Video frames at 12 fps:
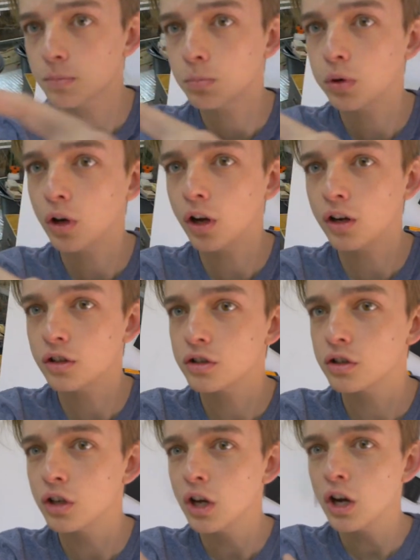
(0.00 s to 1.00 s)

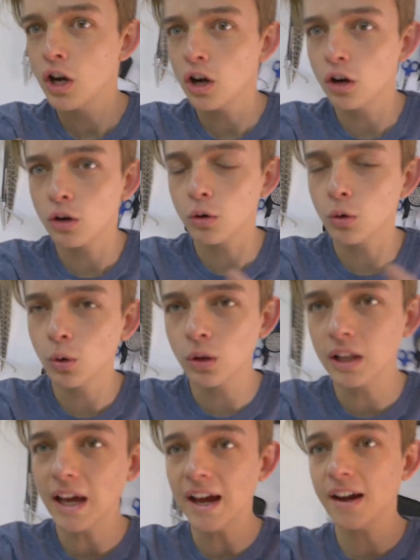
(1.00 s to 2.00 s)
Plants are
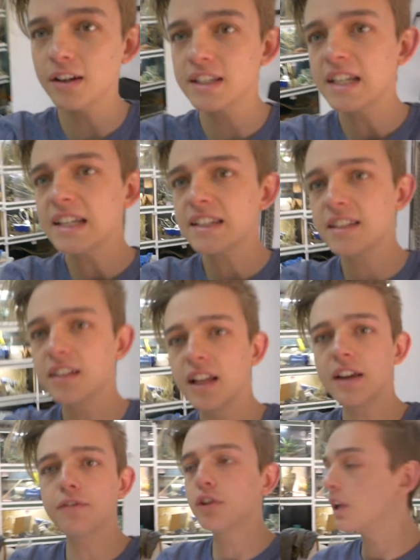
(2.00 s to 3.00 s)
all out. Still
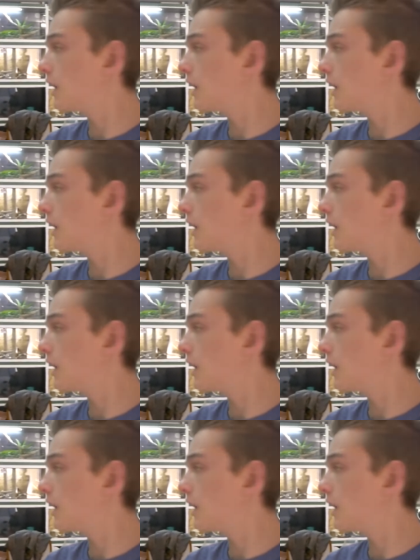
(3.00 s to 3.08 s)
have to